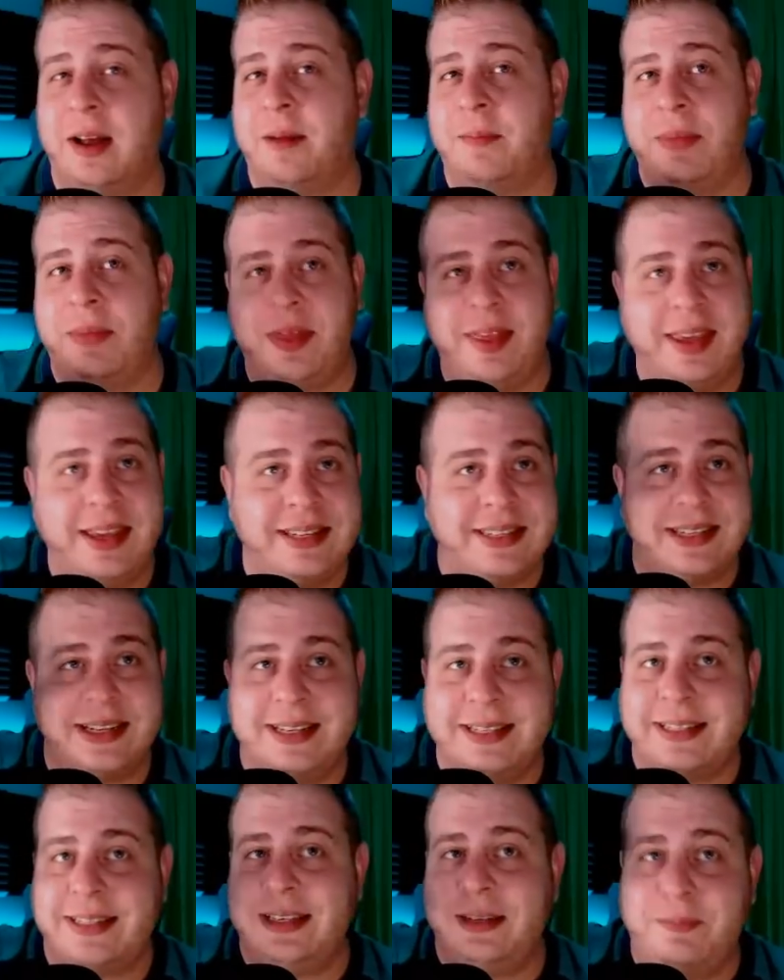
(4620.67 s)
up. This
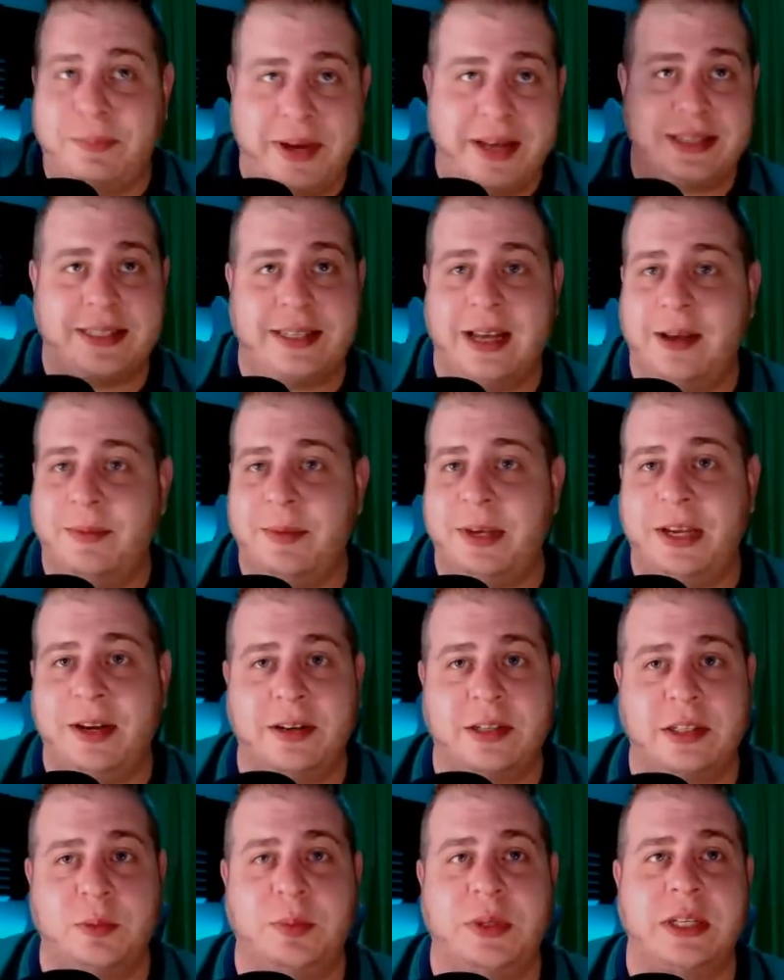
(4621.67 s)
is the best time of
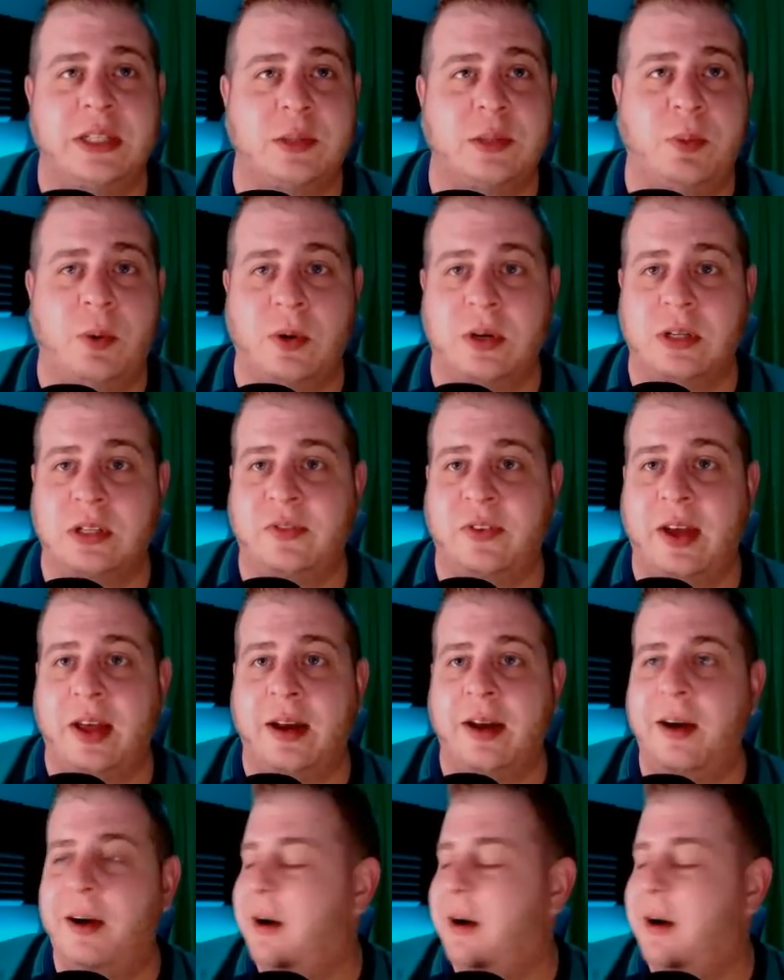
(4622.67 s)
year to be a sports fan.